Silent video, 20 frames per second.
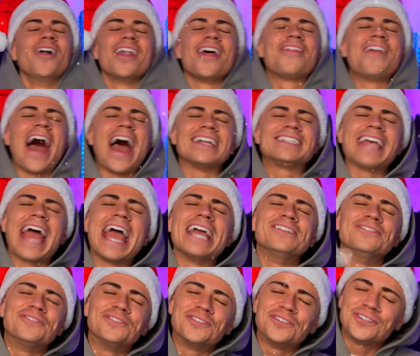of that
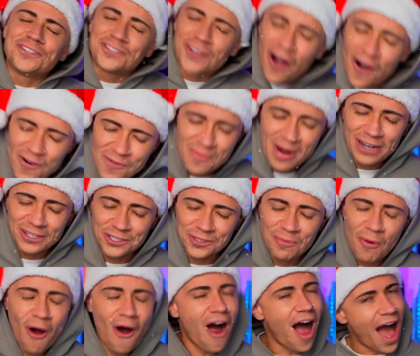and so much
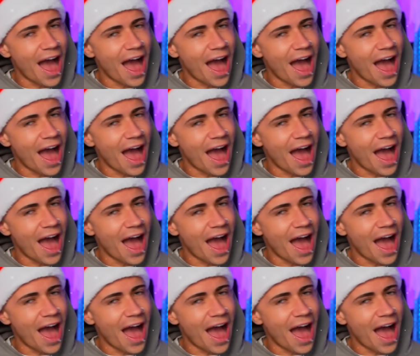more.